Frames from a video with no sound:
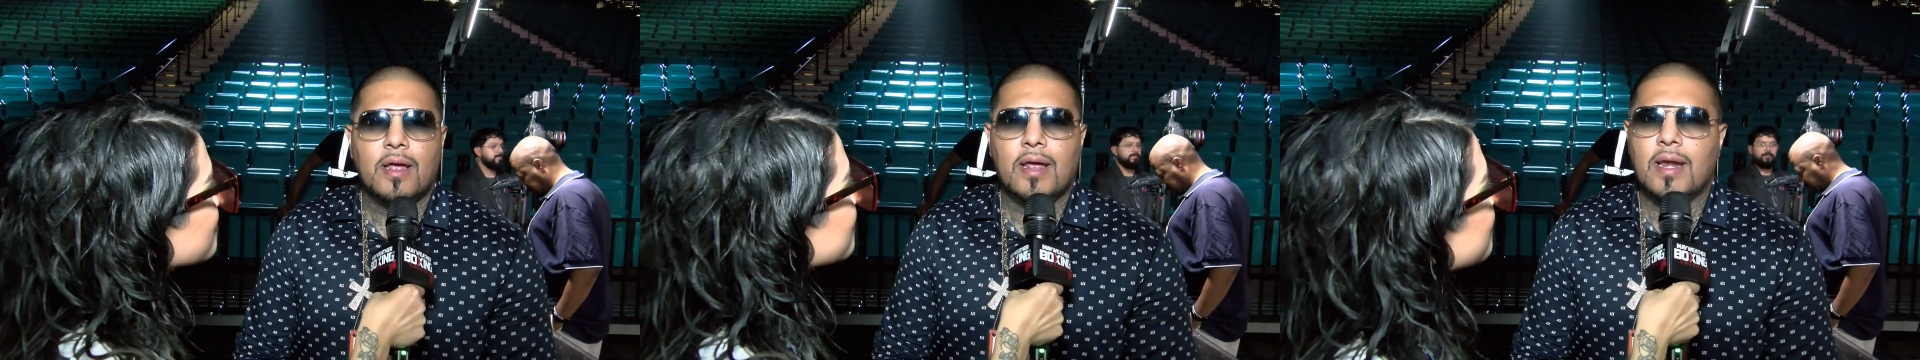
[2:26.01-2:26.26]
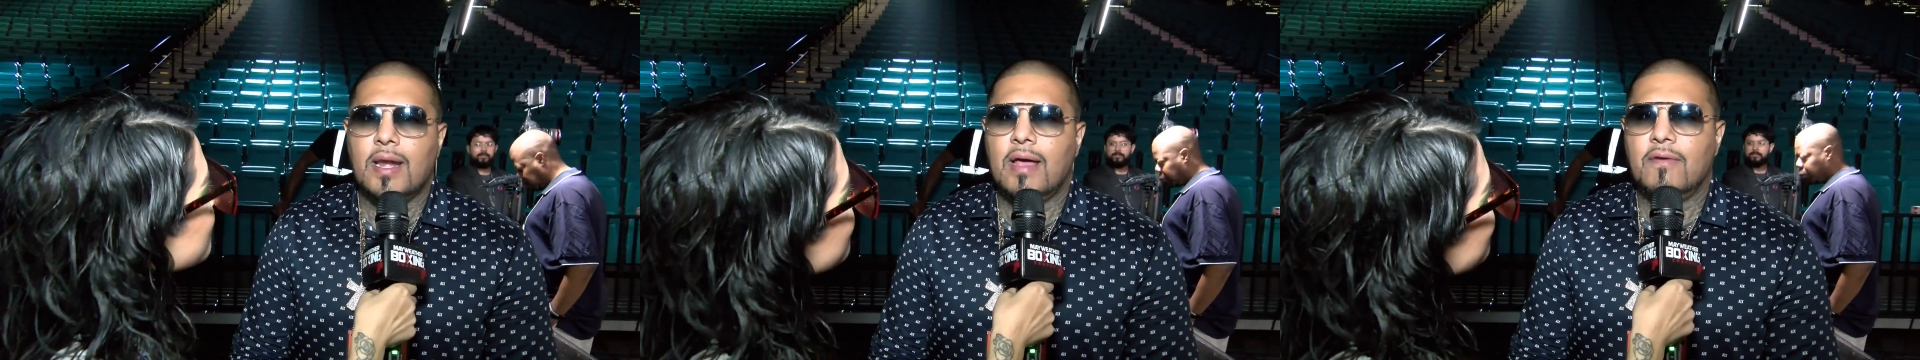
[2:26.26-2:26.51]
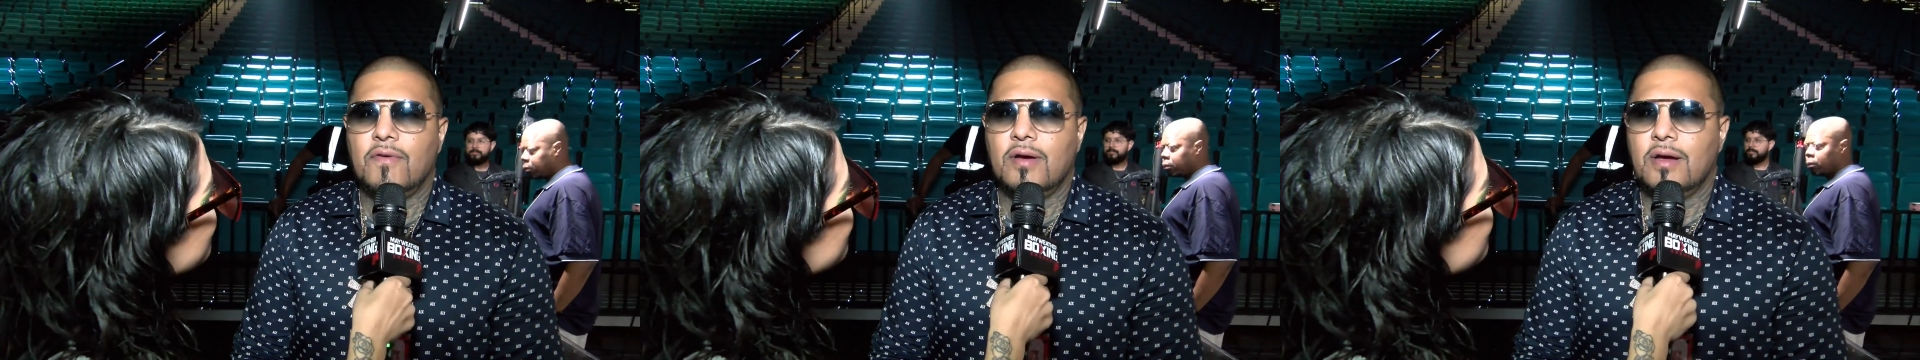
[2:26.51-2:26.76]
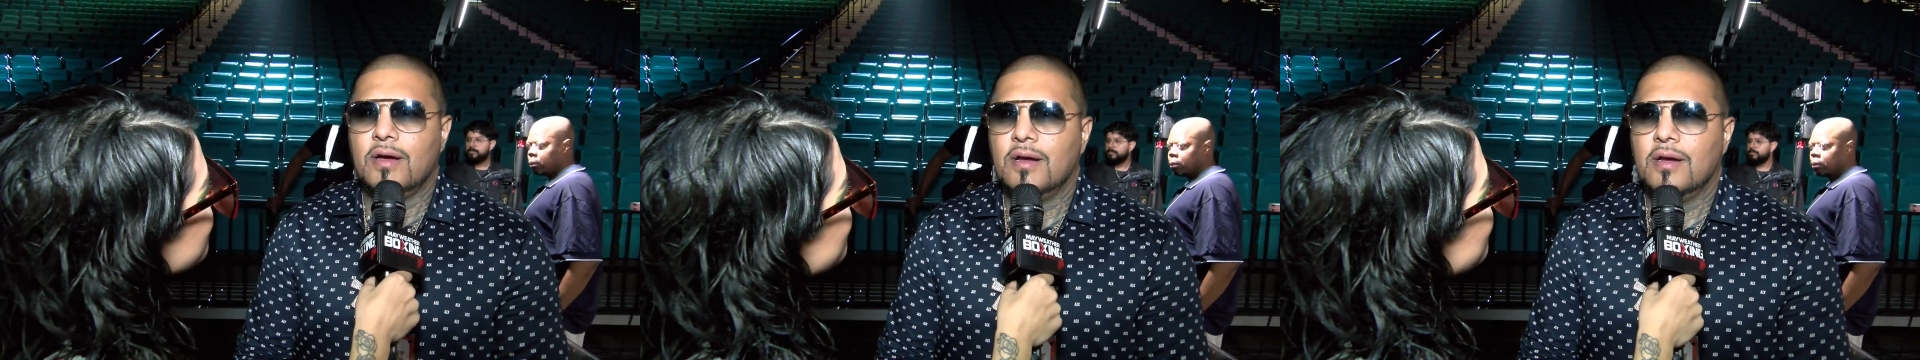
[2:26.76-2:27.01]
Speaker 1: and have
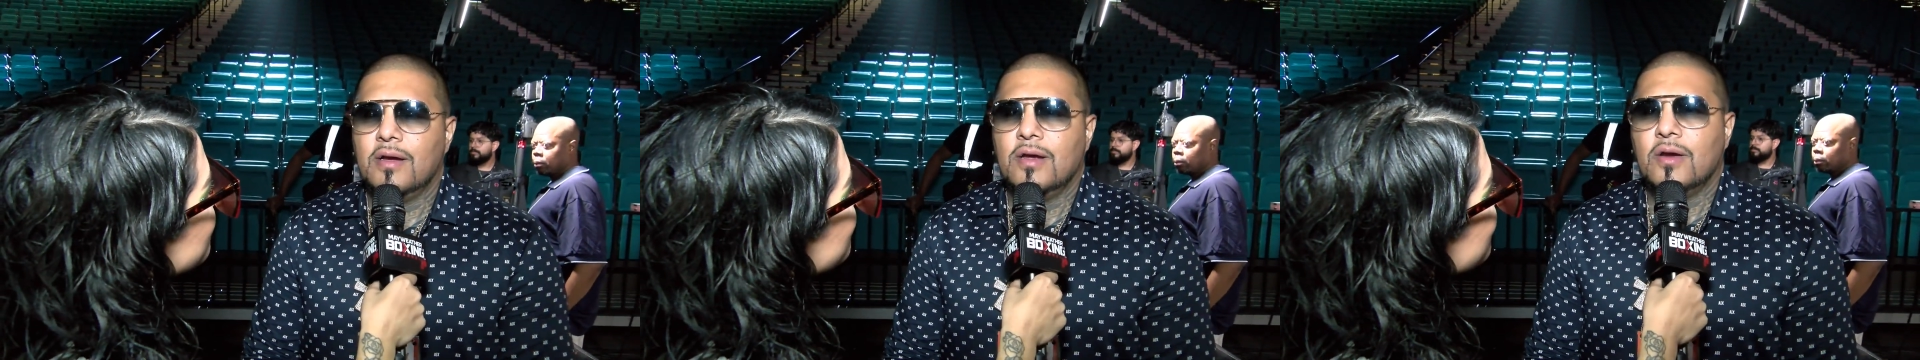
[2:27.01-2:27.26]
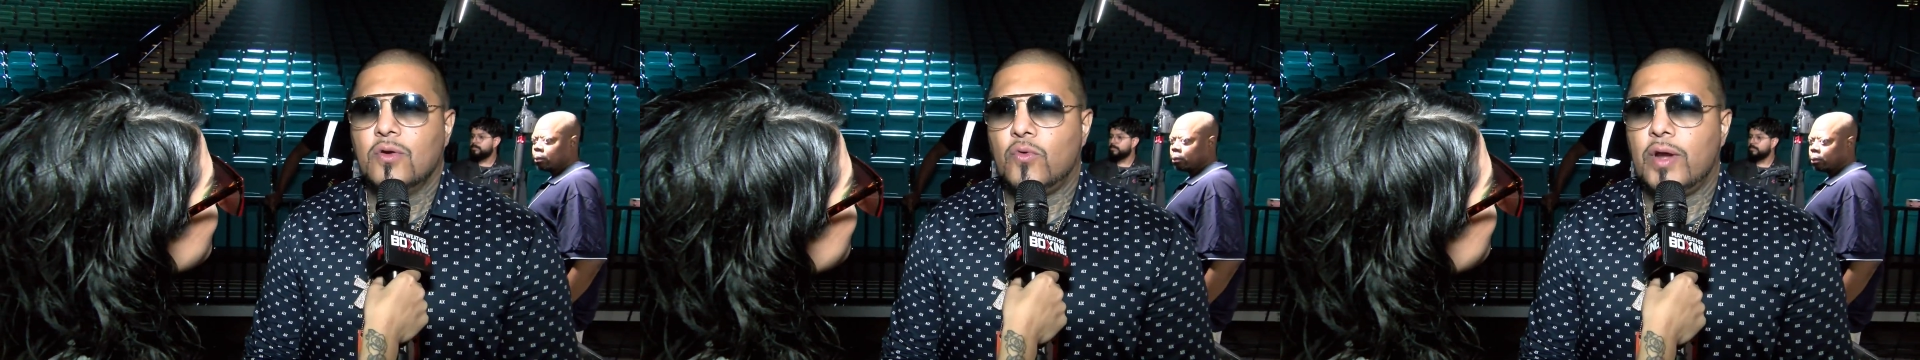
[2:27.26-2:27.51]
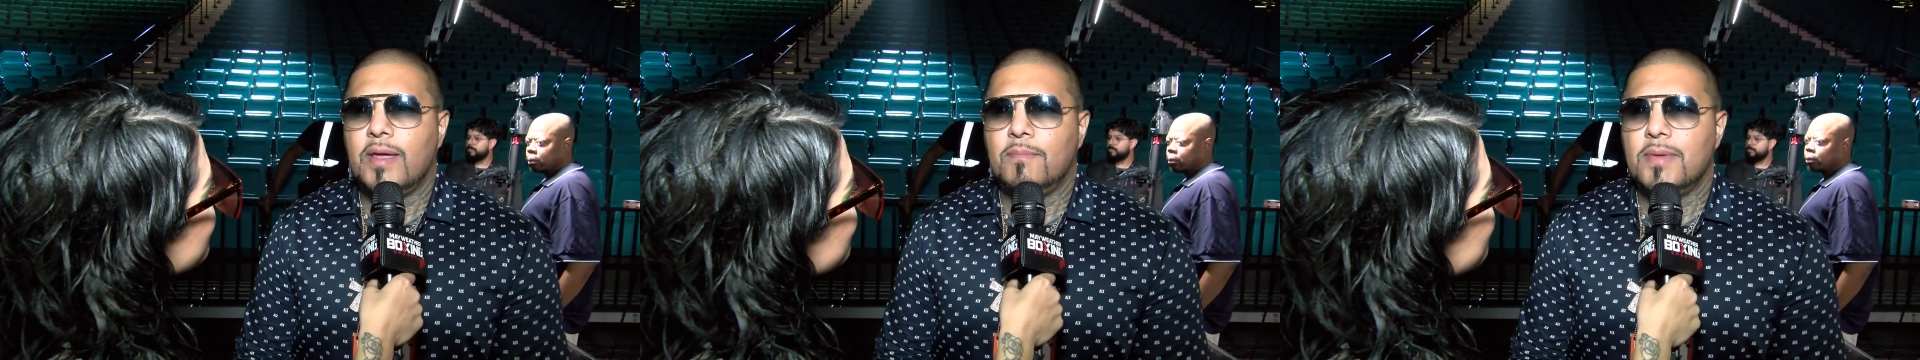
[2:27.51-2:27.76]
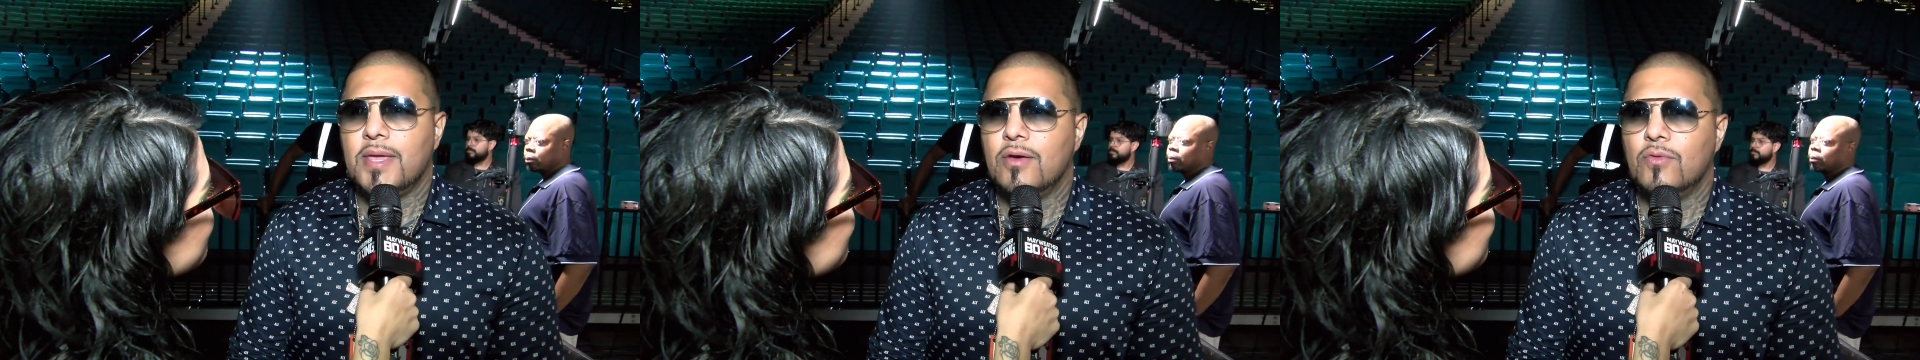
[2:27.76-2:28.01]
a great
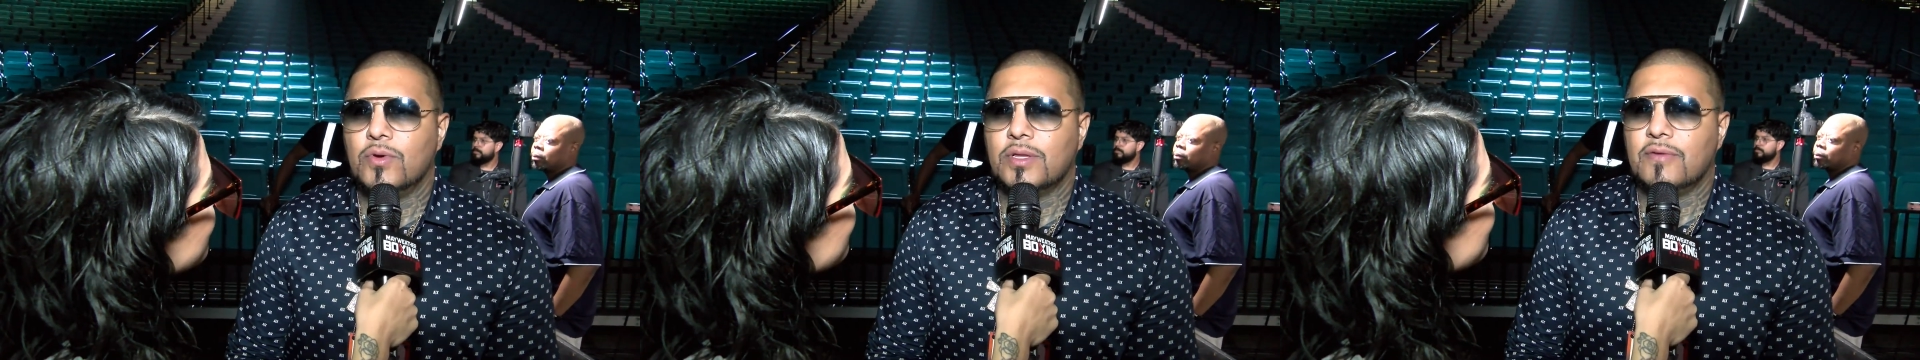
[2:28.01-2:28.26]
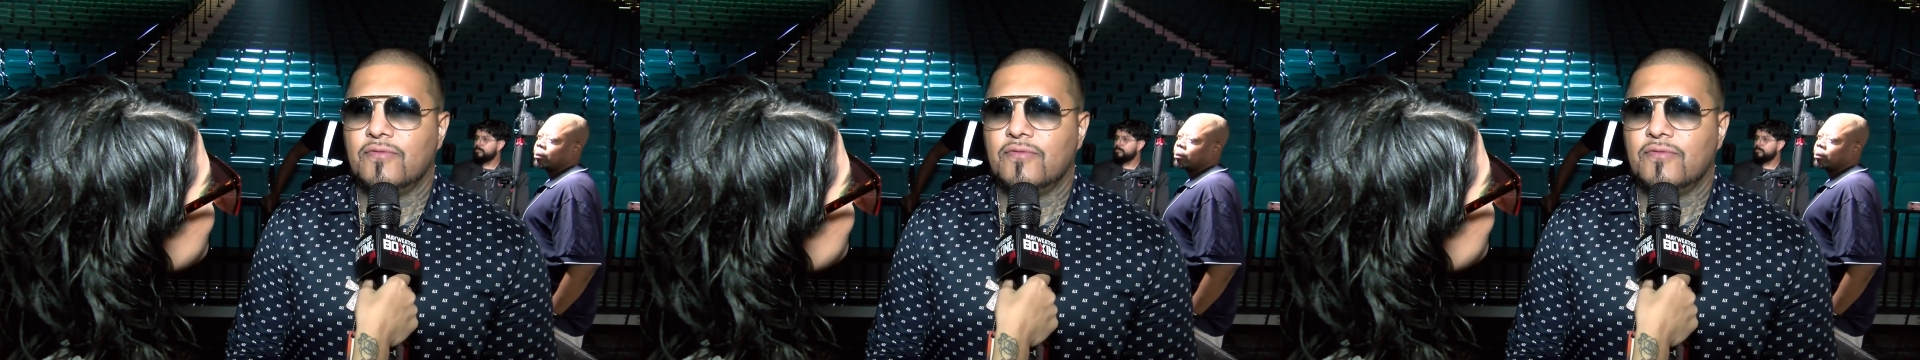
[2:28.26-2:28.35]
meal with the